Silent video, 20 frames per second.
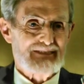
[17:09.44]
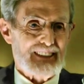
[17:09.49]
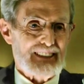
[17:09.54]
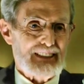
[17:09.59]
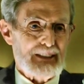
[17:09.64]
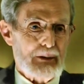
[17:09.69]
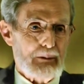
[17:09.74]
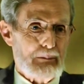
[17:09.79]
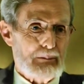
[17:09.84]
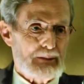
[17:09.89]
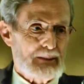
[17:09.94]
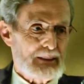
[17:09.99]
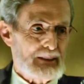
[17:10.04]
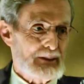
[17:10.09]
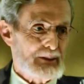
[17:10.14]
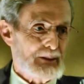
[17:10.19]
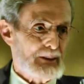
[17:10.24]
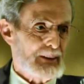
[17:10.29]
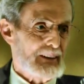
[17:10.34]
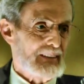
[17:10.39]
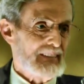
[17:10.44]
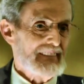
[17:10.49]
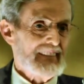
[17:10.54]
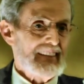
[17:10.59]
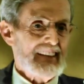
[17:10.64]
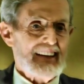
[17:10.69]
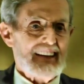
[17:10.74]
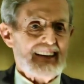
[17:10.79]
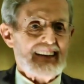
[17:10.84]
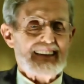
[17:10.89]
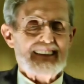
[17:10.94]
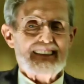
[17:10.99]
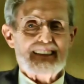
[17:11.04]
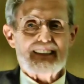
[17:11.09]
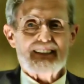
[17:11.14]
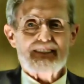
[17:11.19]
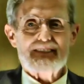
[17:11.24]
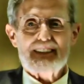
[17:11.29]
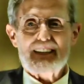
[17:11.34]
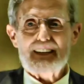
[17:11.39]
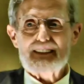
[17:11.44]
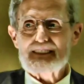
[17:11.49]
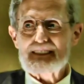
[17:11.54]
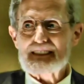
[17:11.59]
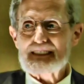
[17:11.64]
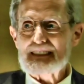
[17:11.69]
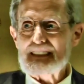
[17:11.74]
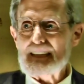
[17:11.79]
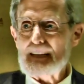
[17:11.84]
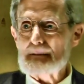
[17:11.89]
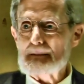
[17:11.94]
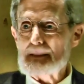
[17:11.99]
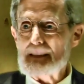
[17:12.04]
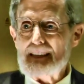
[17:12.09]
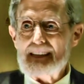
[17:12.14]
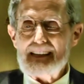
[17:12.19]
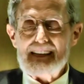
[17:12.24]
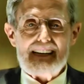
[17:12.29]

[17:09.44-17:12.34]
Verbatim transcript: when they open the door and you come down the step.